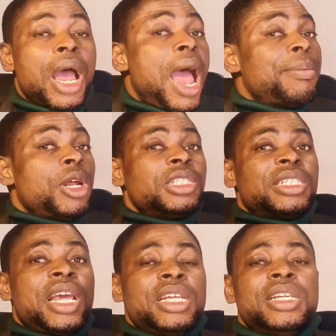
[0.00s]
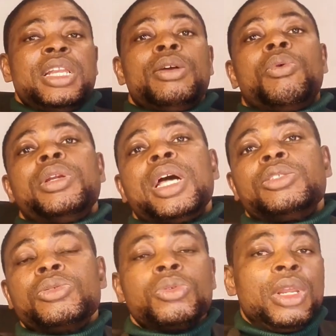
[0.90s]
I'm not telling anyone
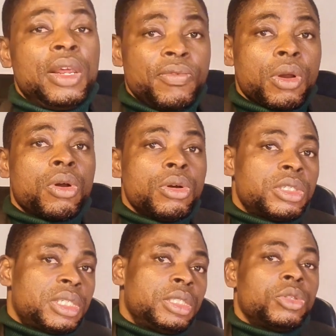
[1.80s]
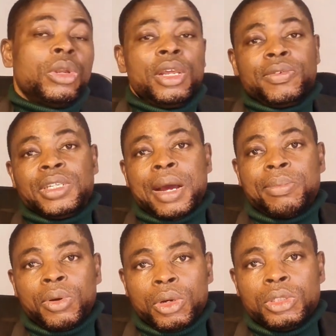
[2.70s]
that you should leave your country to live in
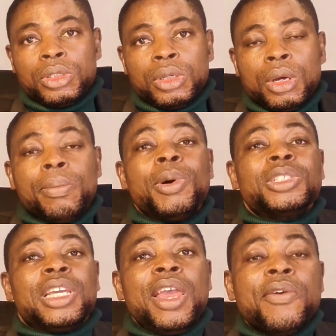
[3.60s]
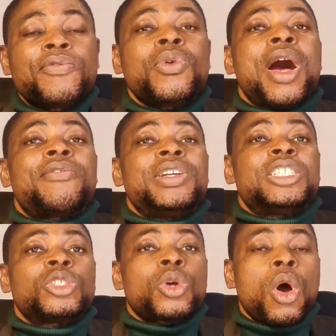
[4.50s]
abroad, but if you have
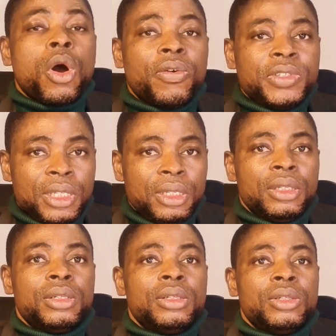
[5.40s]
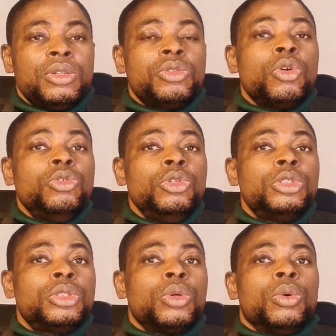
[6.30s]
resolved to do
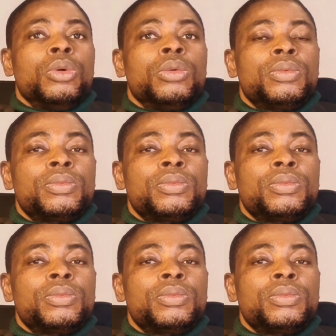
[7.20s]
so,